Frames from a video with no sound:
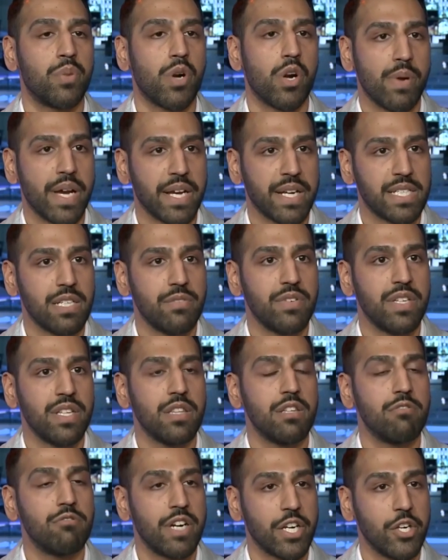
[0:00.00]
proactive
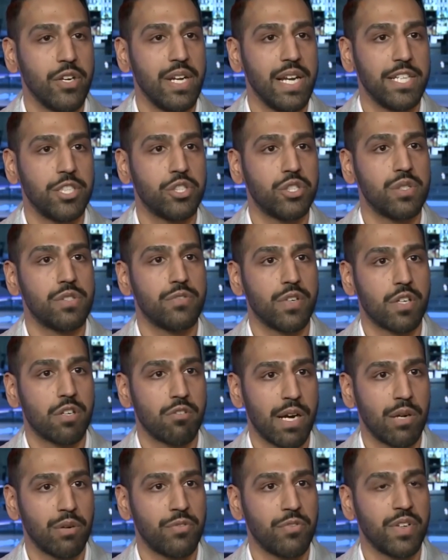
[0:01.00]
in the regulations for
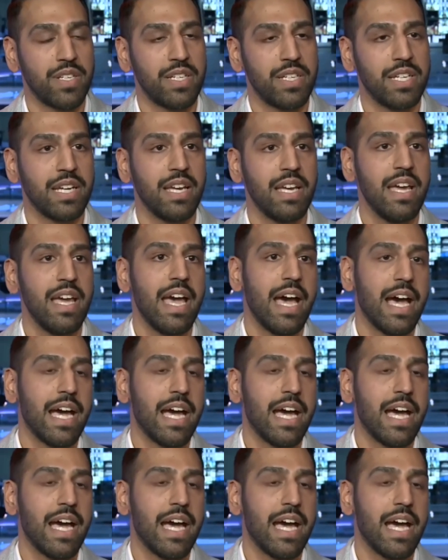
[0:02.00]
crowdfunding